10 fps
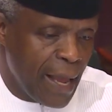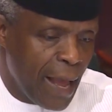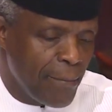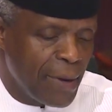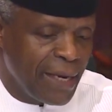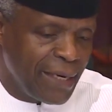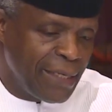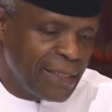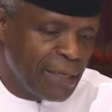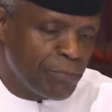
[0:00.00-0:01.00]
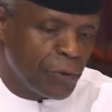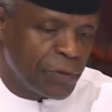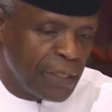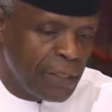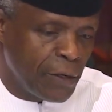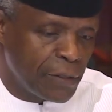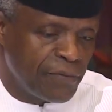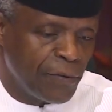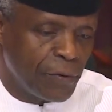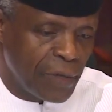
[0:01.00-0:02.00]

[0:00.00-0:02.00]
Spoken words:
and by easing procedures for